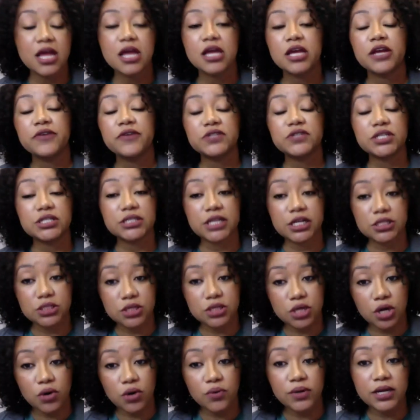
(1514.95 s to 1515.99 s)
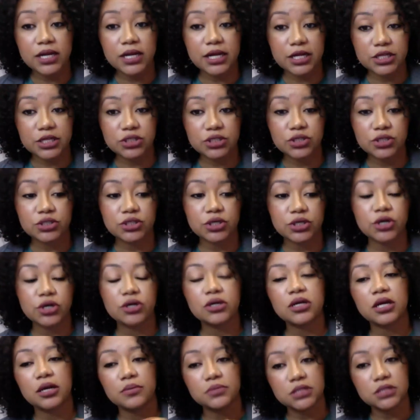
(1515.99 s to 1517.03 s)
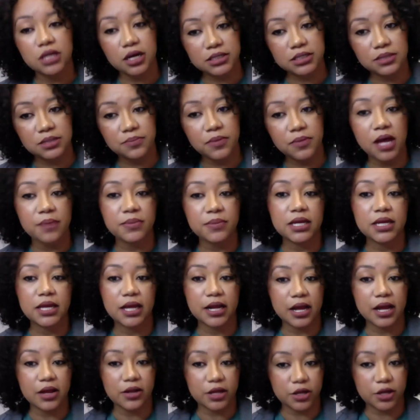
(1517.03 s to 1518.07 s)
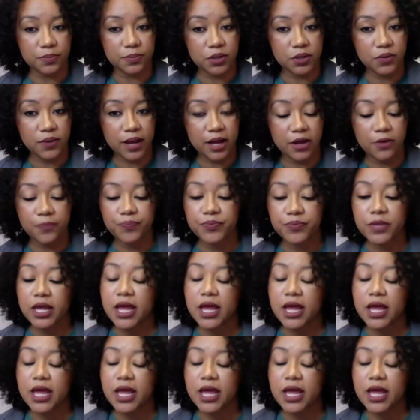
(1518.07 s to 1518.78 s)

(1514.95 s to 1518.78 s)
If she says no and it is your turn, come talk to mommy and I'll help you out.